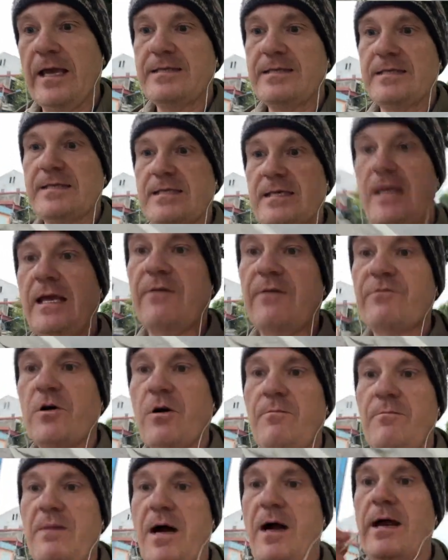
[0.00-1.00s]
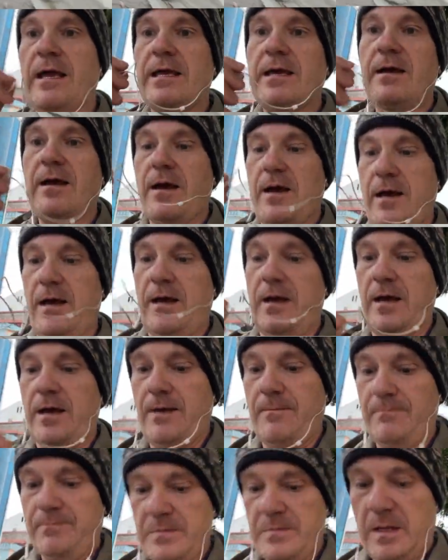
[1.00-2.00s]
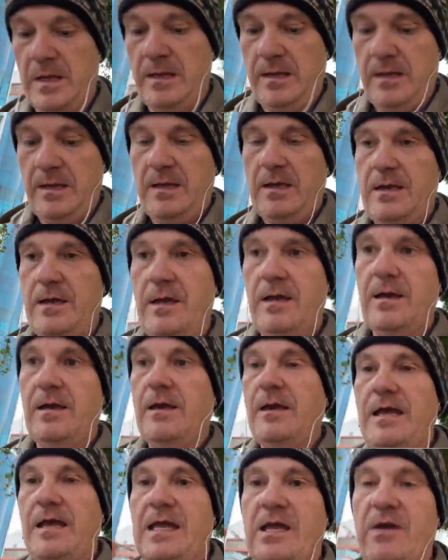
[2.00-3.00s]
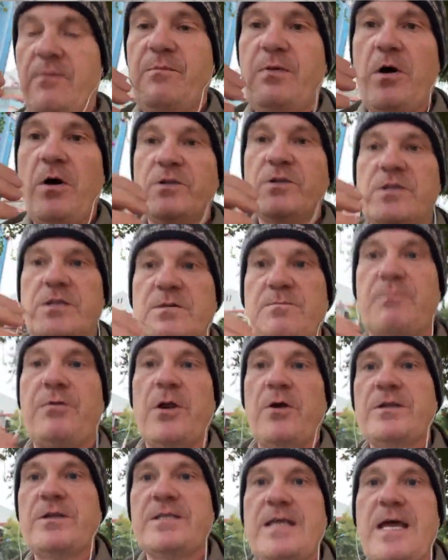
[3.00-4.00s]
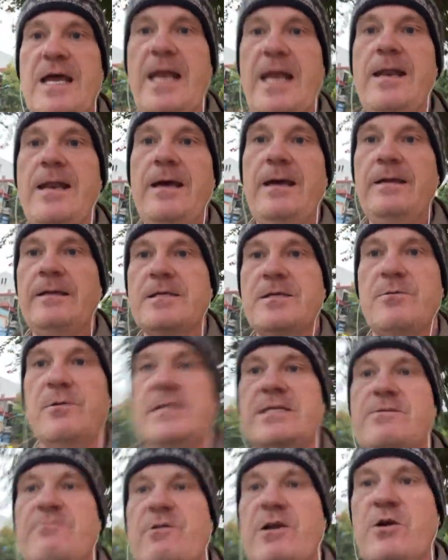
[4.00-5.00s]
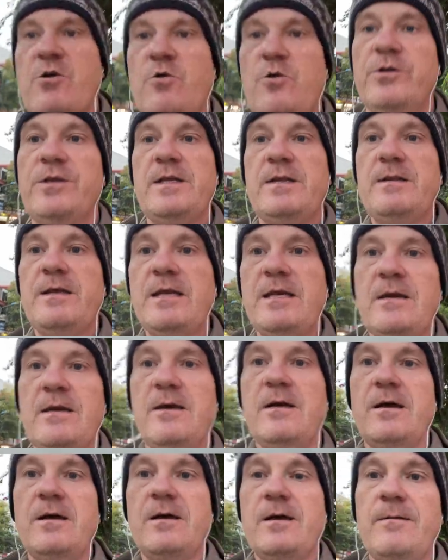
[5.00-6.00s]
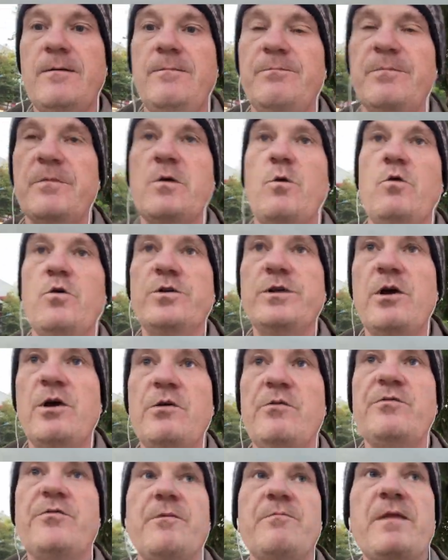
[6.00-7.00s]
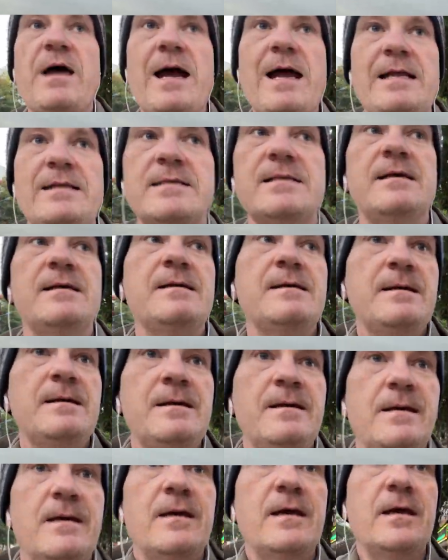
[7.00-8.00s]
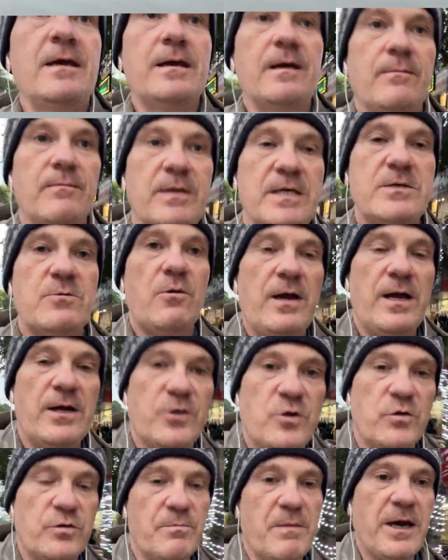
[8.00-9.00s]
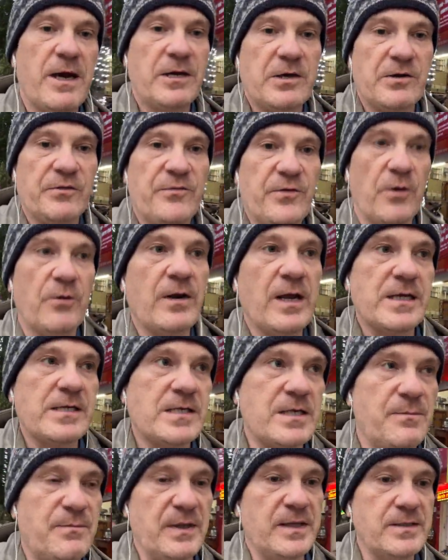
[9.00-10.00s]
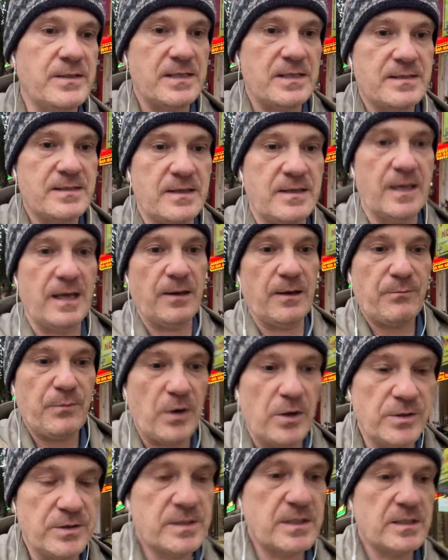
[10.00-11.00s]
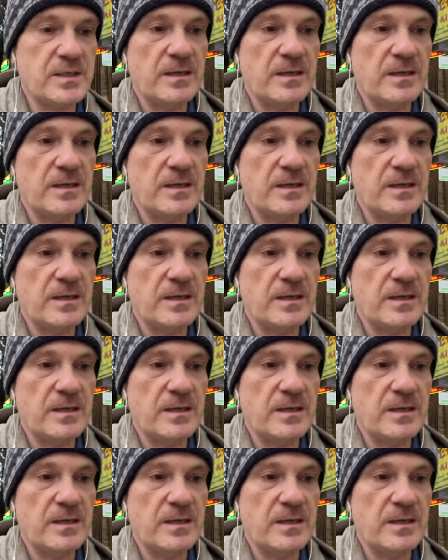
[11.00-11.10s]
to see. I've got my earpods plugged in, so it's recording the audio from that. It's quite a good microphone actually built into the earpods,